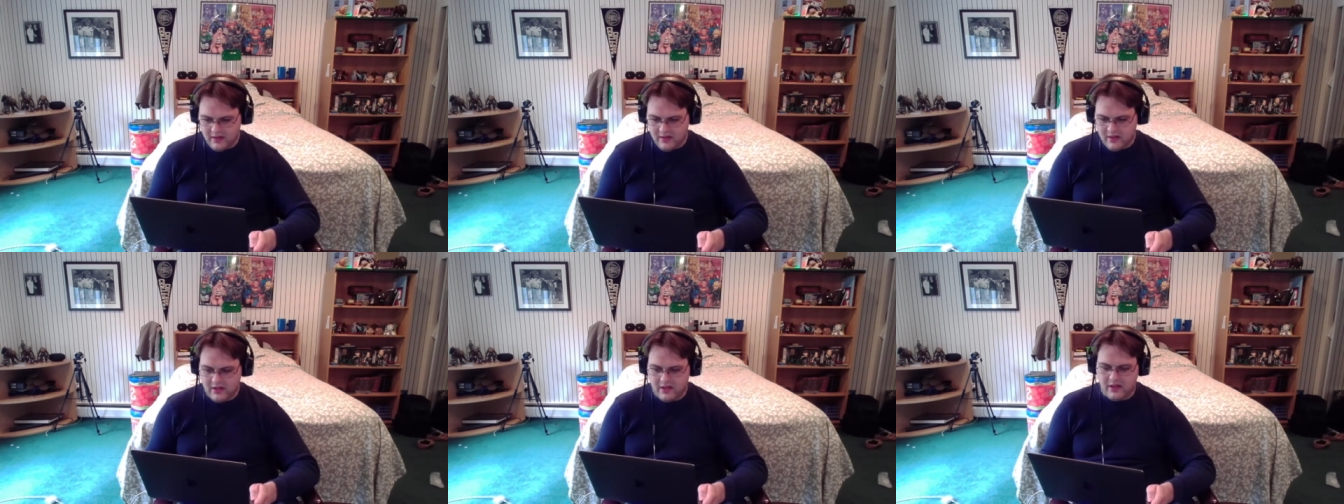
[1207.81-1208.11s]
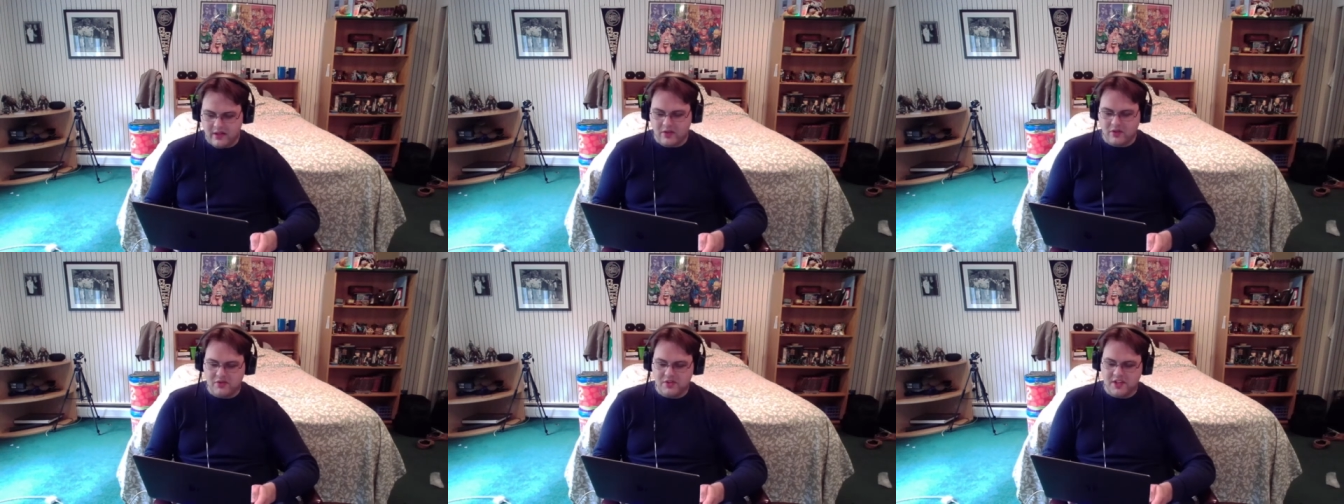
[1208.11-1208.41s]

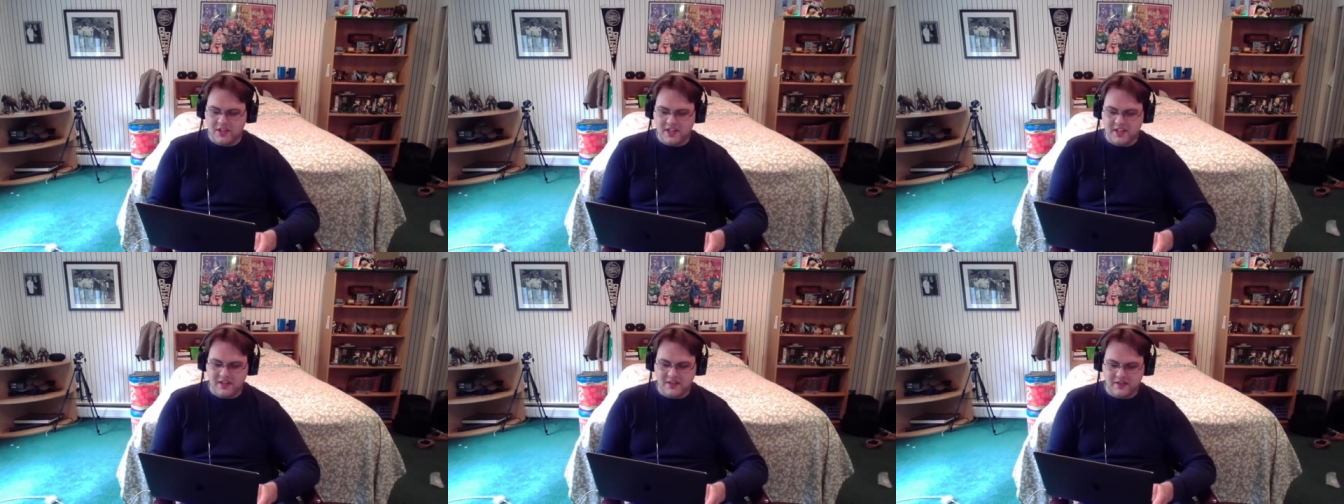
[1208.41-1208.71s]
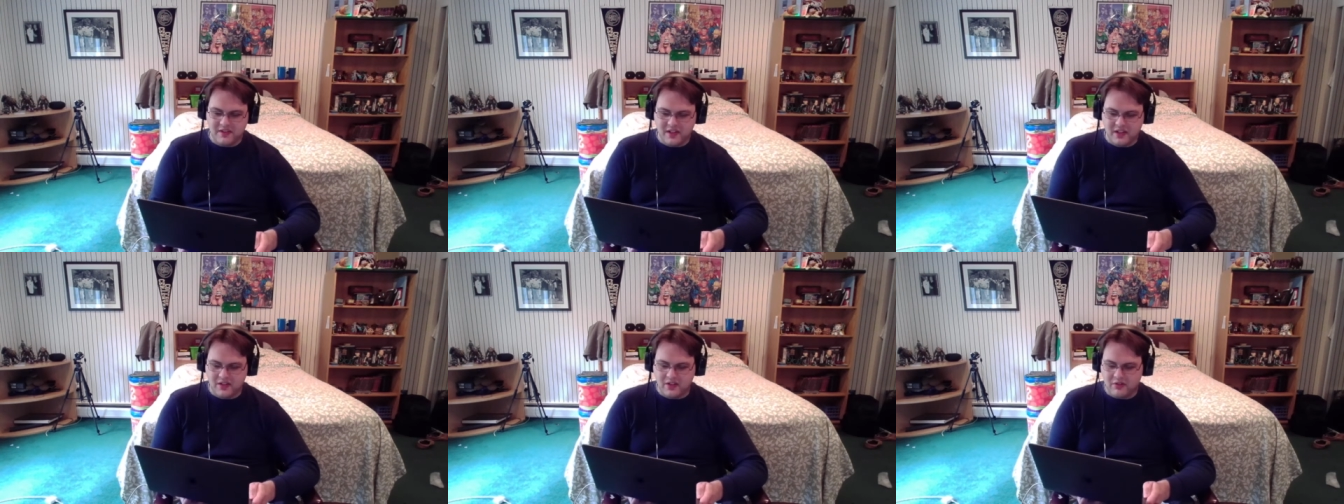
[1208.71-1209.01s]

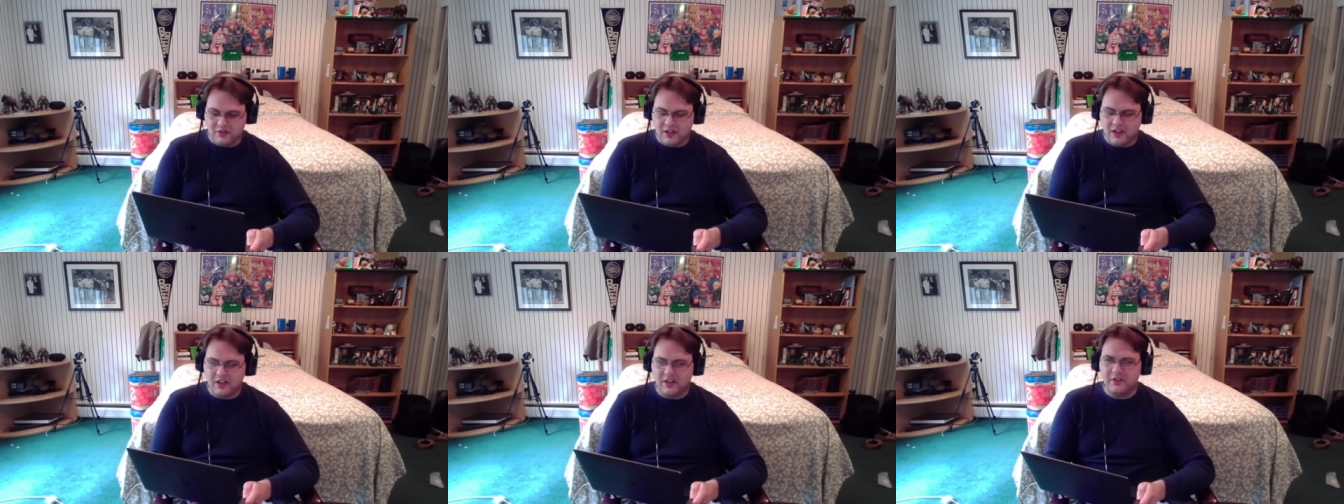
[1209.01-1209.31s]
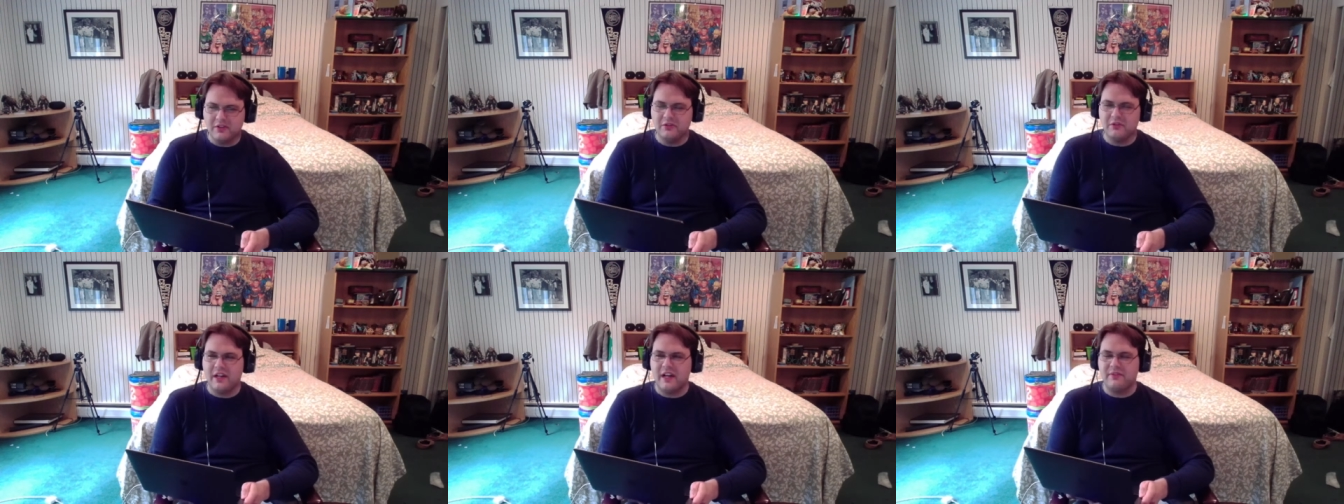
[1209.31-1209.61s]
Oshikiri and
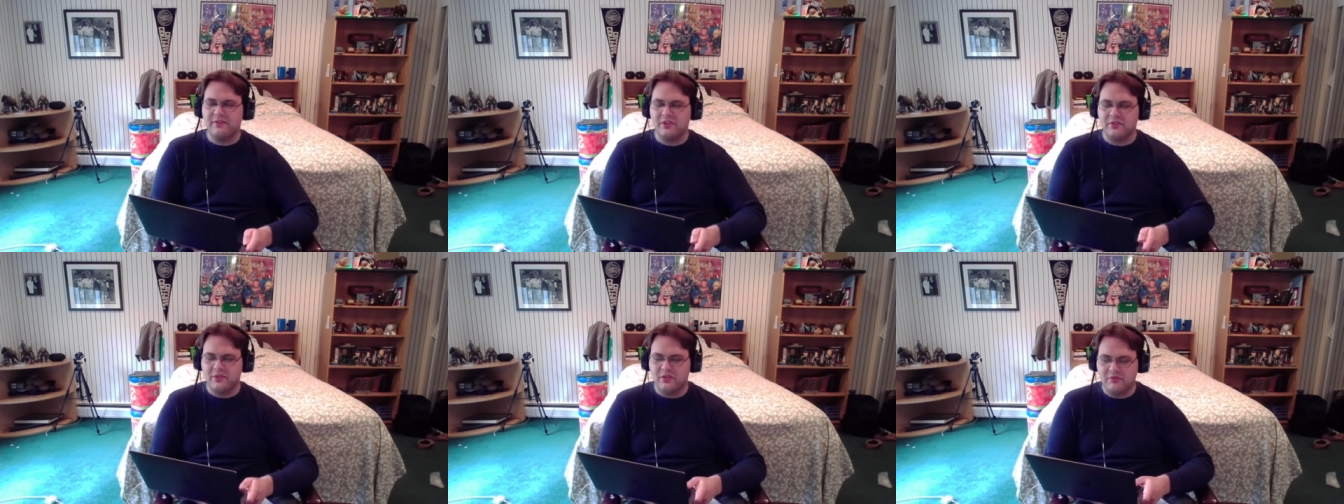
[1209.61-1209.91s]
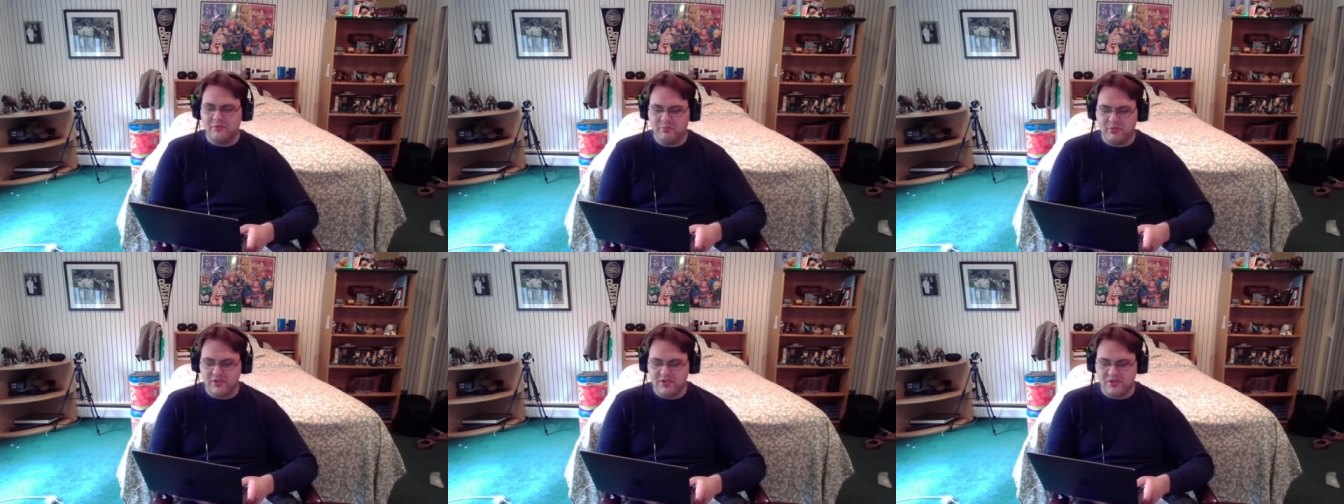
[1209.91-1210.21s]
Oharu have their
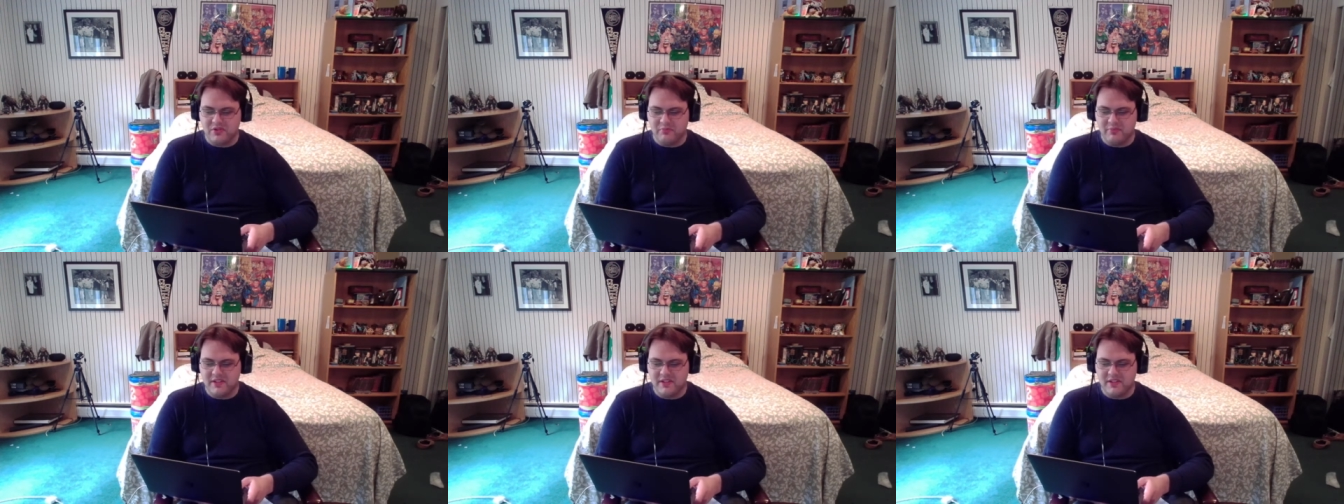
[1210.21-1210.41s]
own personal